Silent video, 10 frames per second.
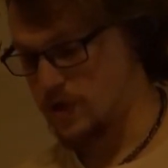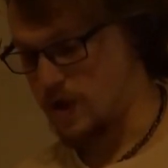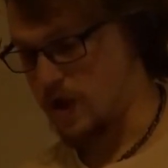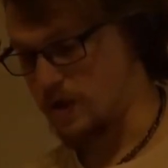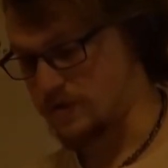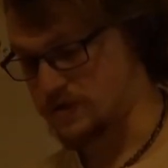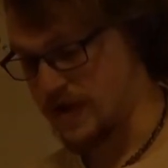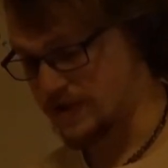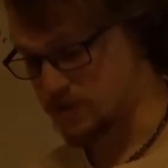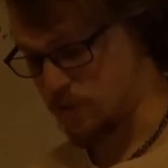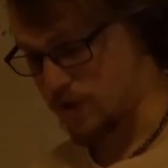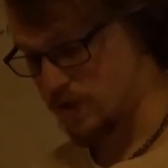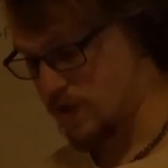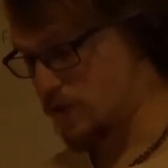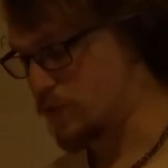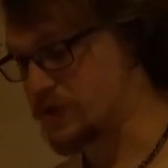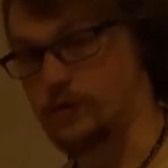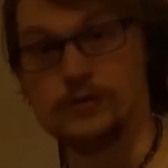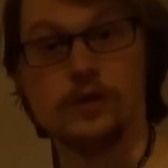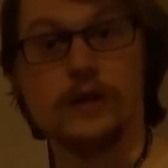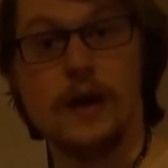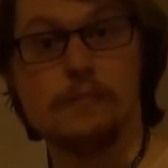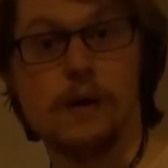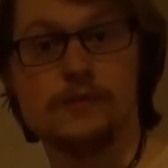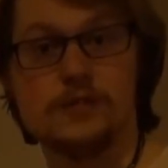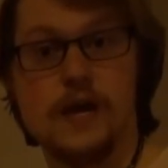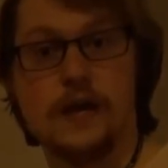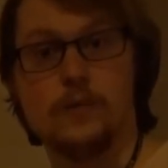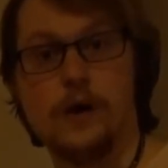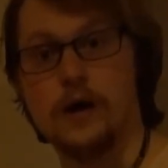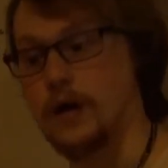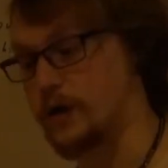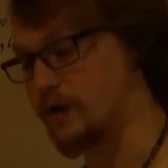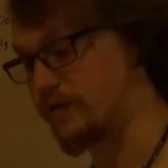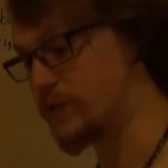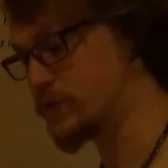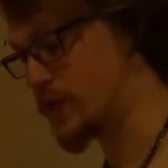This next one, which I was looking at by mistake and why I got confused